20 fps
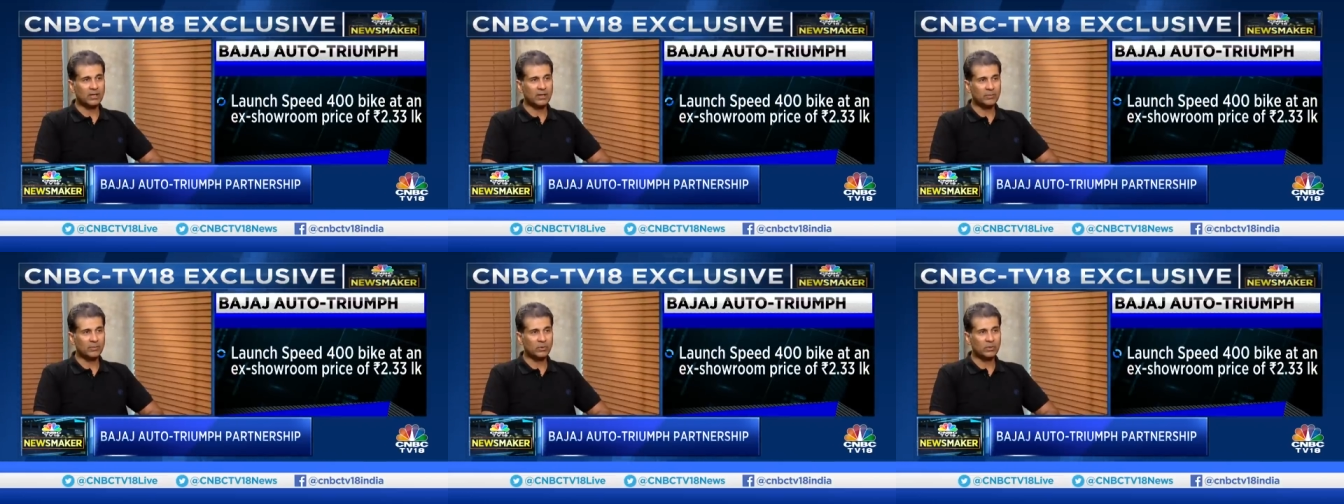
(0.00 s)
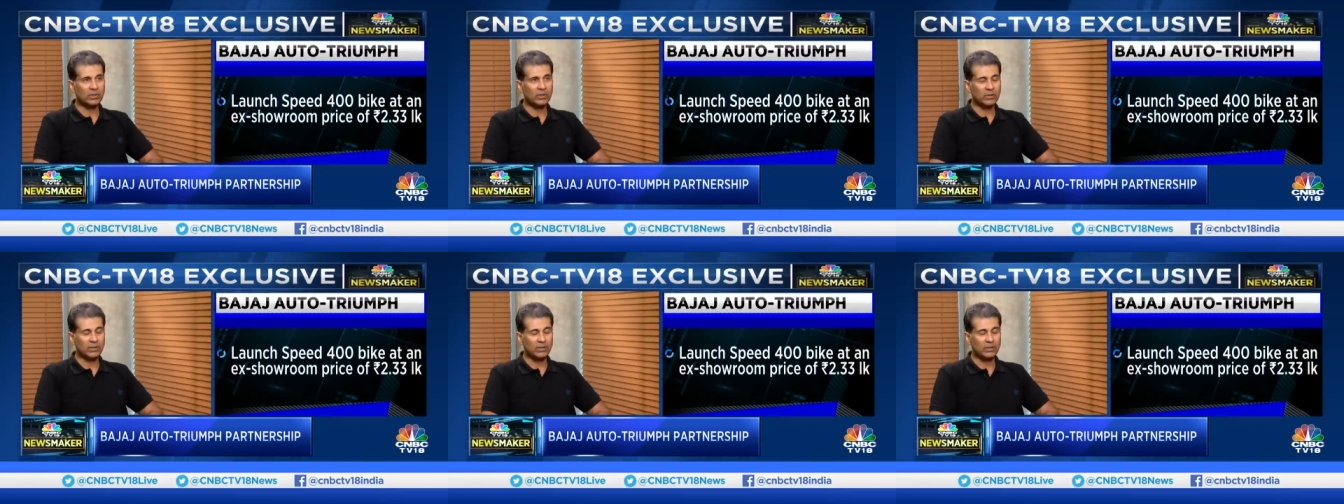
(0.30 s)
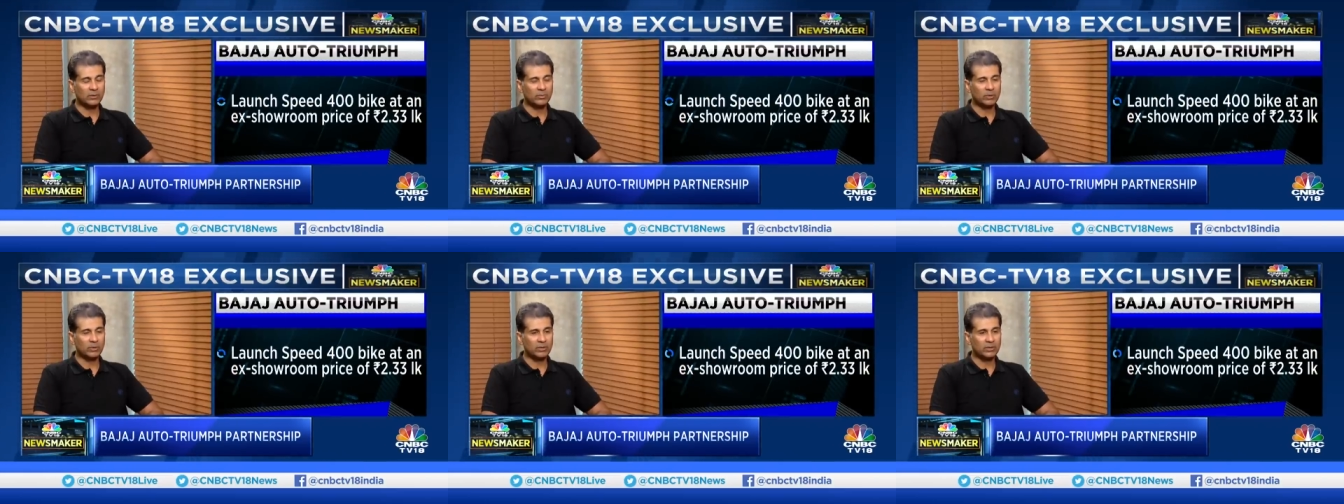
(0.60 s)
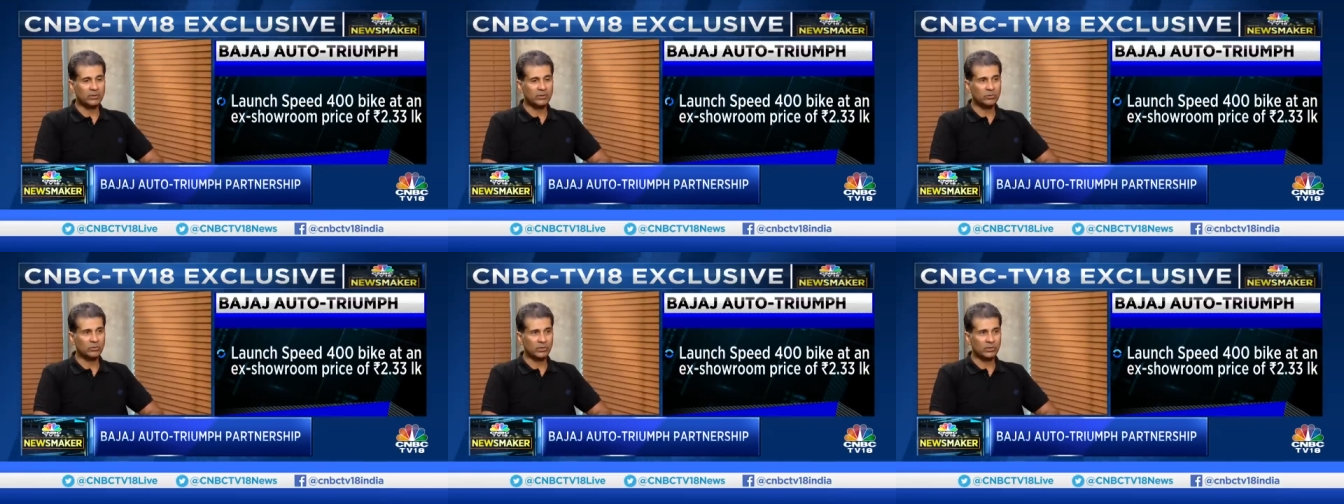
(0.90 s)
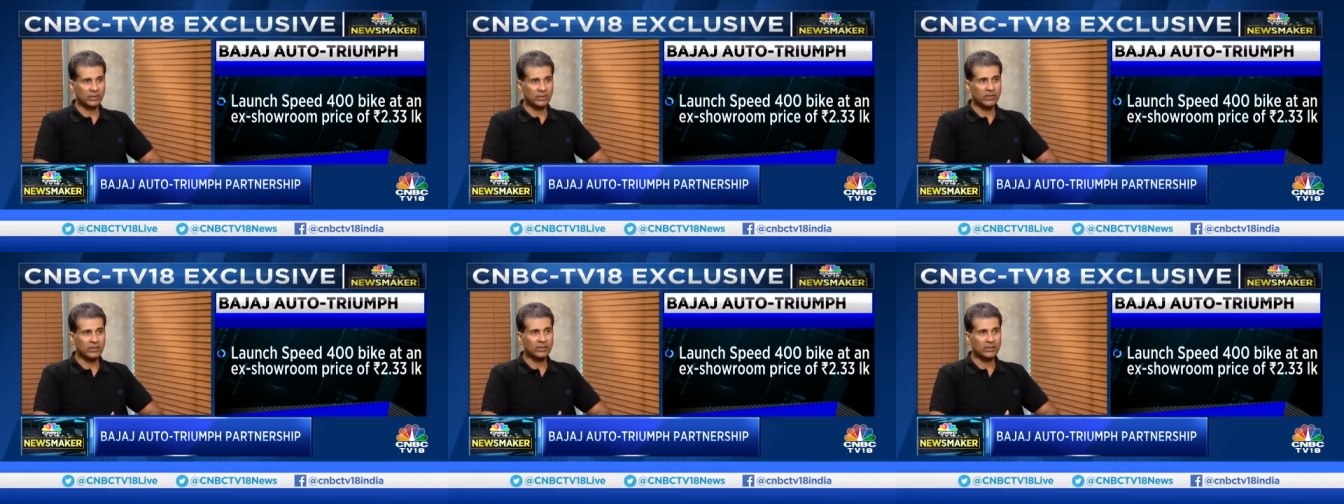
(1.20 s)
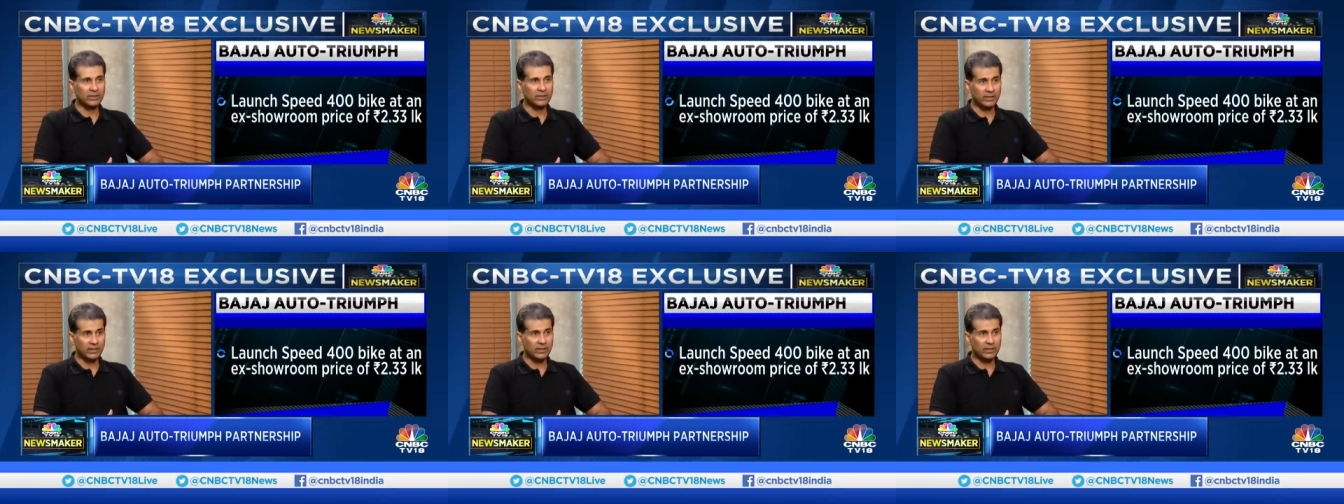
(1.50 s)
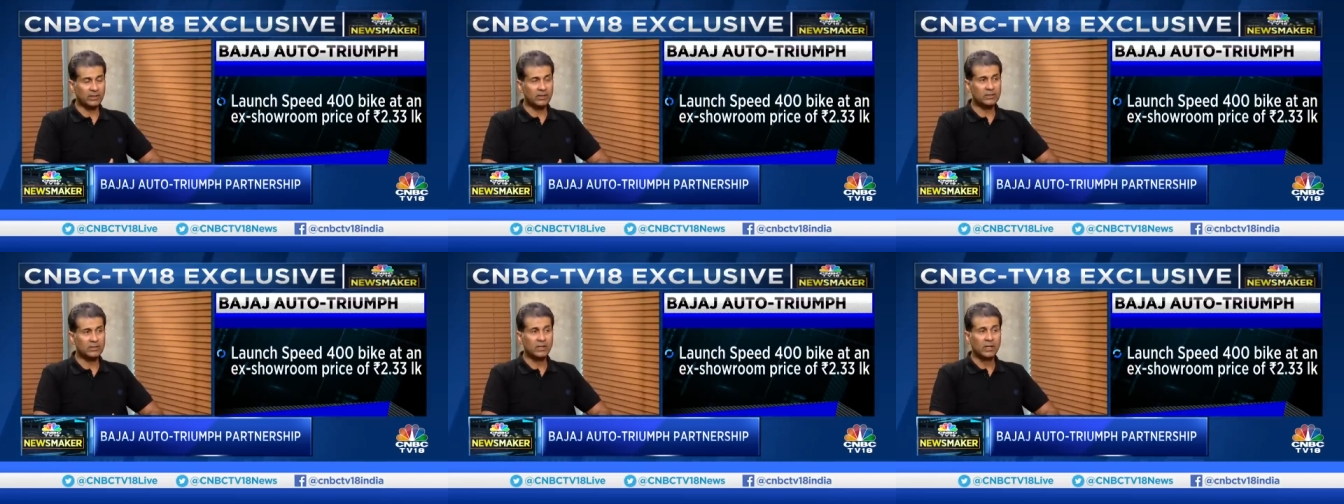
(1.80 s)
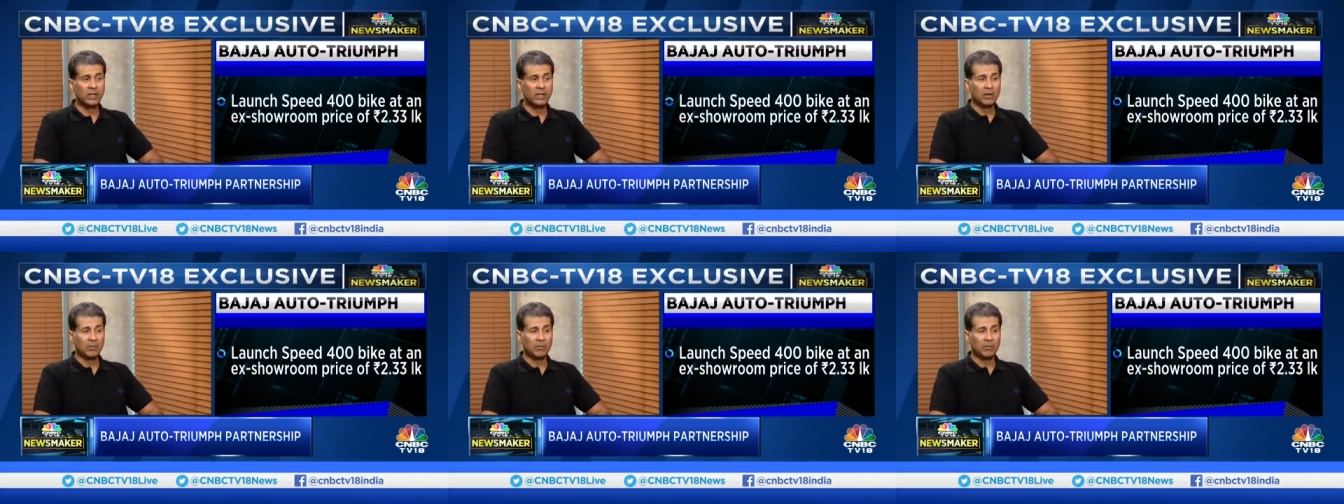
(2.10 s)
I am not at a liberty to share any details,